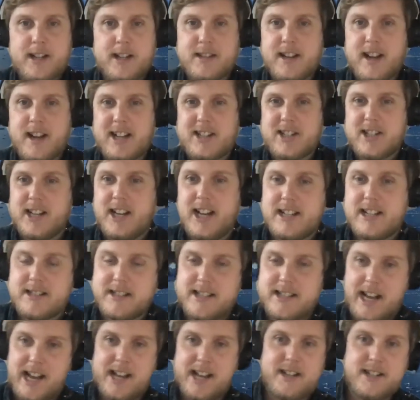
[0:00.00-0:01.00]
an actually nice
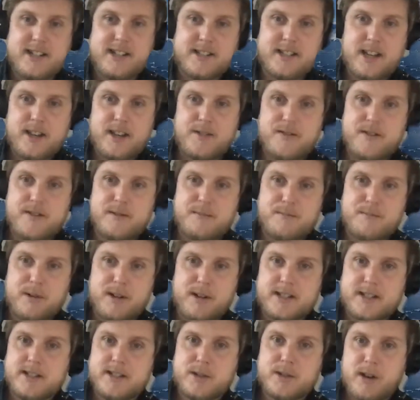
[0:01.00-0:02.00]
tie into David
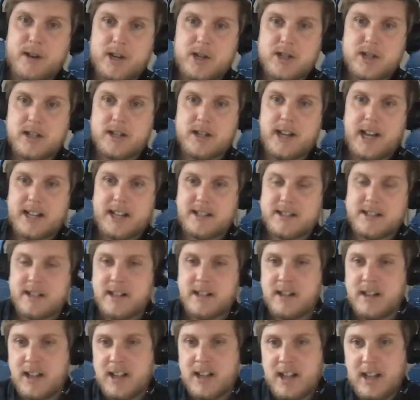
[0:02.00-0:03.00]
Briggs's question next.
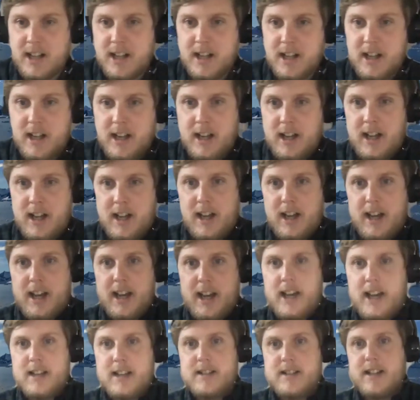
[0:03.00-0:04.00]
And
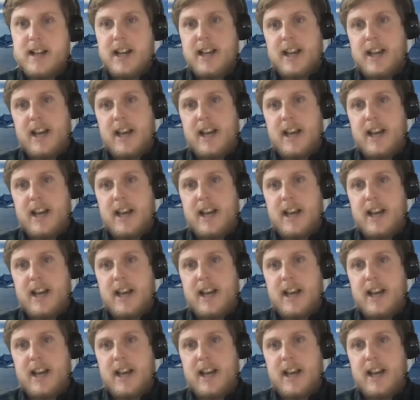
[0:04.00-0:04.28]
he's like,